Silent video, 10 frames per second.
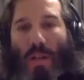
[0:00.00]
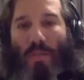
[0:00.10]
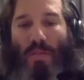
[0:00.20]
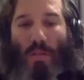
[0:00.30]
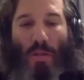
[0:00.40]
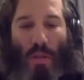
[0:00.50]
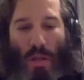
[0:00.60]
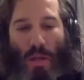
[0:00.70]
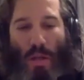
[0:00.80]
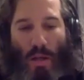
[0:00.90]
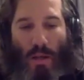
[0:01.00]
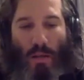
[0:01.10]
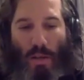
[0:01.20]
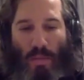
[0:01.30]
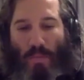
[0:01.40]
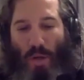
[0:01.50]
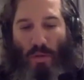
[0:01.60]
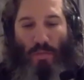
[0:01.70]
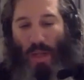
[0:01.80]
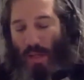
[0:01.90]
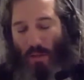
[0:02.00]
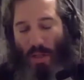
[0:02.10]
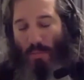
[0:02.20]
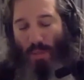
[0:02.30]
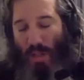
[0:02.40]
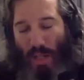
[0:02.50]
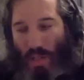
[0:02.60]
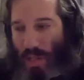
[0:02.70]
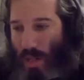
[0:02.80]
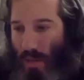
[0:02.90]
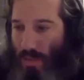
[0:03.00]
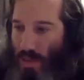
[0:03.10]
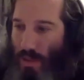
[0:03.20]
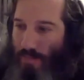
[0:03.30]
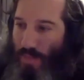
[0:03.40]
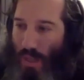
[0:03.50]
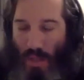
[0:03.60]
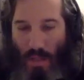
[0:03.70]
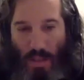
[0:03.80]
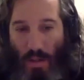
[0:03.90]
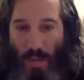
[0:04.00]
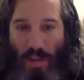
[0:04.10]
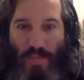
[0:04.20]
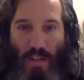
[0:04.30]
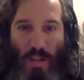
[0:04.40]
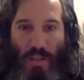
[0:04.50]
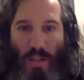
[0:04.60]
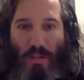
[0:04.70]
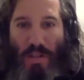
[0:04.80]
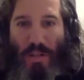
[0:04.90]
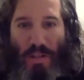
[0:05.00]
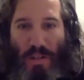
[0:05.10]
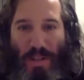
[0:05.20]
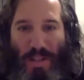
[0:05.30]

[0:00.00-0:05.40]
So a little bit of both, but I go into the book, I share some, my failures. I don't sugarcoat it.